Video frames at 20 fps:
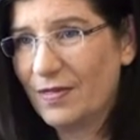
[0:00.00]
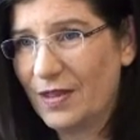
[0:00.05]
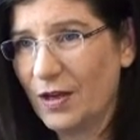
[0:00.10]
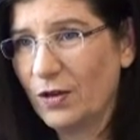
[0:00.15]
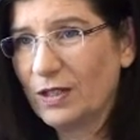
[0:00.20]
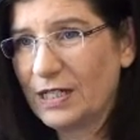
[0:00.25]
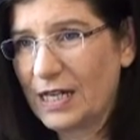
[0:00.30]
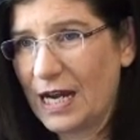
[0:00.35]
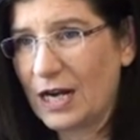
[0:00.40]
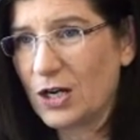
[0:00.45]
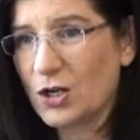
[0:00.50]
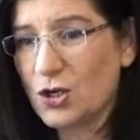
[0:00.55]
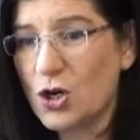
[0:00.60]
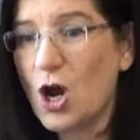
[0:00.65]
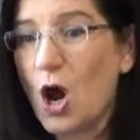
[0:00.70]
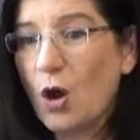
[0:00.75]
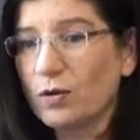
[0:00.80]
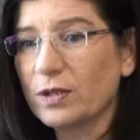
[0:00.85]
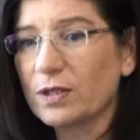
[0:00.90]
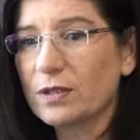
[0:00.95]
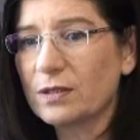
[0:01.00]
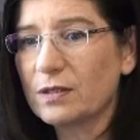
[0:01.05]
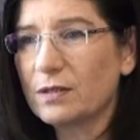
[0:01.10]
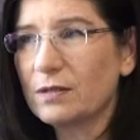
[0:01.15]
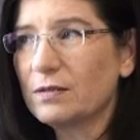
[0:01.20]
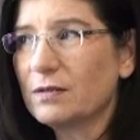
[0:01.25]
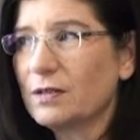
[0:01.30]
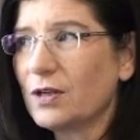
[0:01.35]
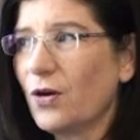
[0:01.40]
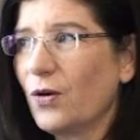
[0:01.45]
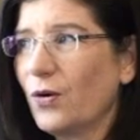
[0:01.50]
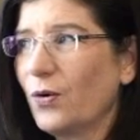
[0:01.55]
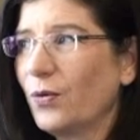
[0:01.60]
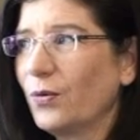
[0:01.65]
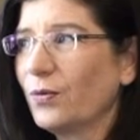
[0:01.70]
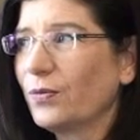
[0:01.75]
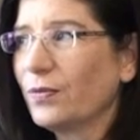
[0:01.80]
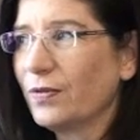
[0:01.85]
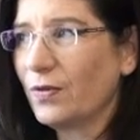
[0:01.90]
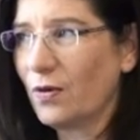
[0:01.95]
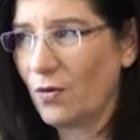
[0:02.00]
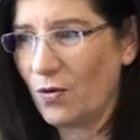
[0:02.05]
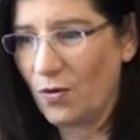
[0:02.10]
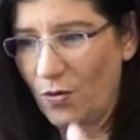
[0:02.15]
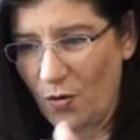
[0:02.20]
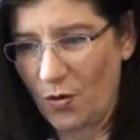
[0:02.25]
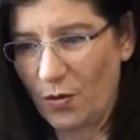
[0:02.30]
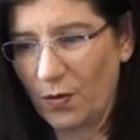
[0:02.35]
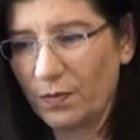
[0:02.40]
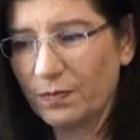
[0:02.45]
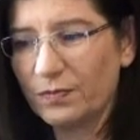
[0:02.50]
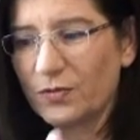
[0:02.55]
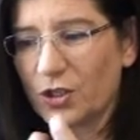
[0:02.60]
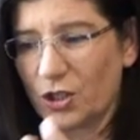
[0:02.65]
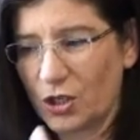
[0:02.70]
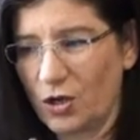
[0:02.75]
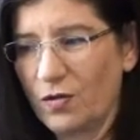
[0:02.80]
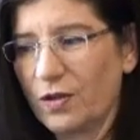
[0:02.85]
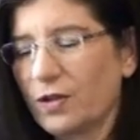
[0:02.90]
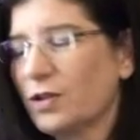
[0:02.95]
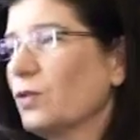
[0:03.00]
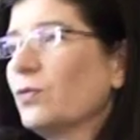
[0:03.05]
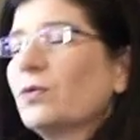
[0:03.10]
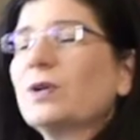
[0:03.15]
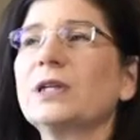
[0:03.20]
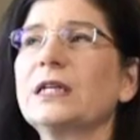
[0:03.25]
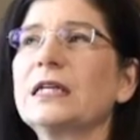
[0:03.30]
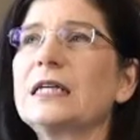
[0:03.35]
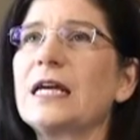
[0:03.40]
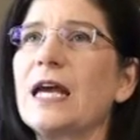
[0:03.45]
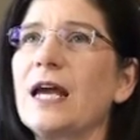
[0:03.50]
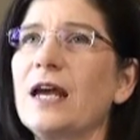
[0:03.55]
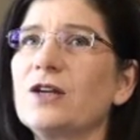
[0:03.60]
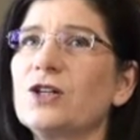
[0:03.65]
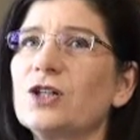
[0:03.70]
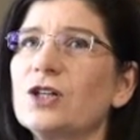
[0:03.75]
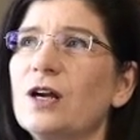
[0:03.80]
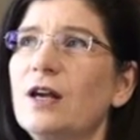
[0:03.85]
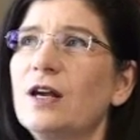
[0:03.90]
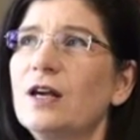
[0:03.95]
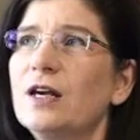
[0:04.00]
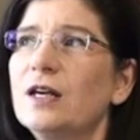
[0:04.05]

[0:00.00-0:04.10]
they'll take notes, so or show that they're really engaged.